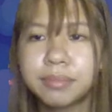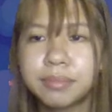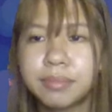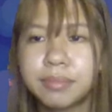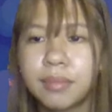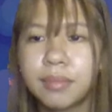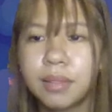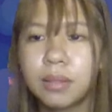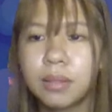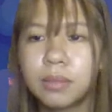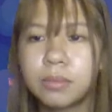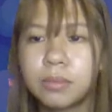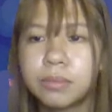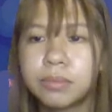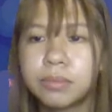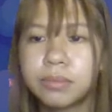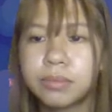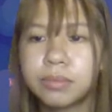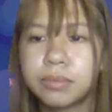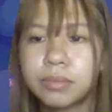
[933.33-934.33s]

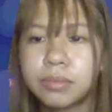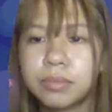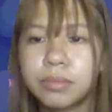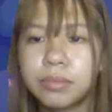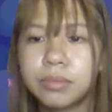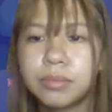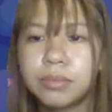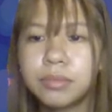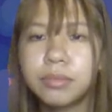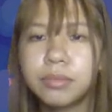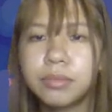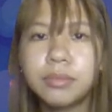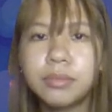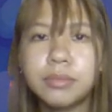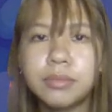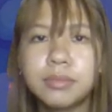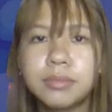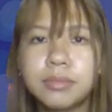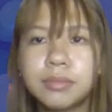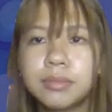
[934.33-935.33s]

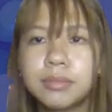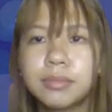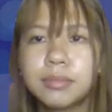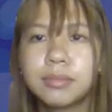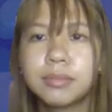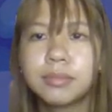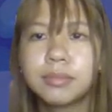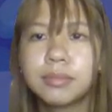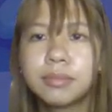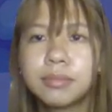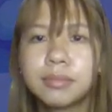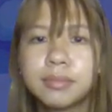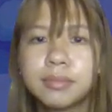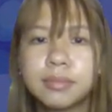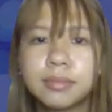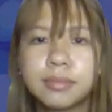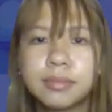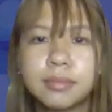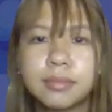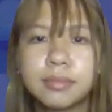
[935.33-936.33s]

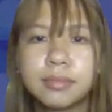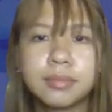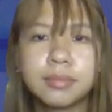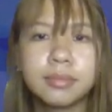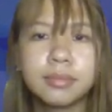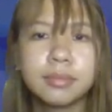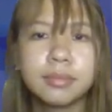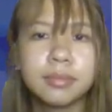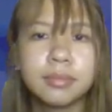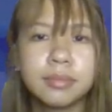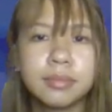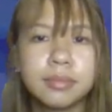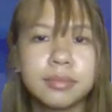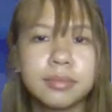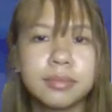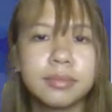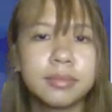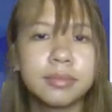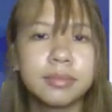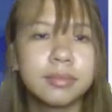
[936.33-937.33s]

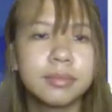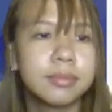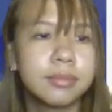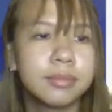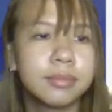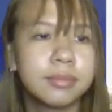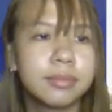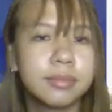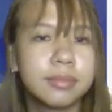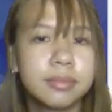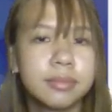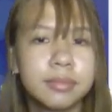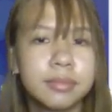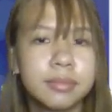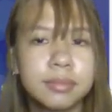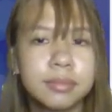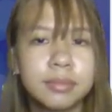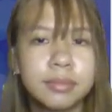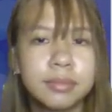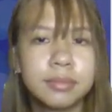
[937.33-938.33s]

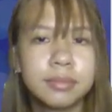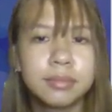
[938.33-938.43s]
Nothing is said.